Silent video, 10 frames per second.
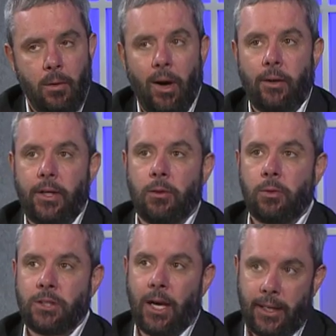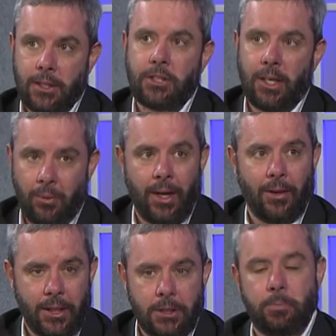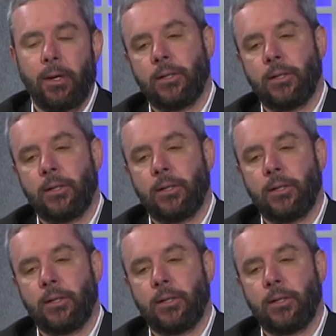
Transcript: Well, you know, we're talking generalities, but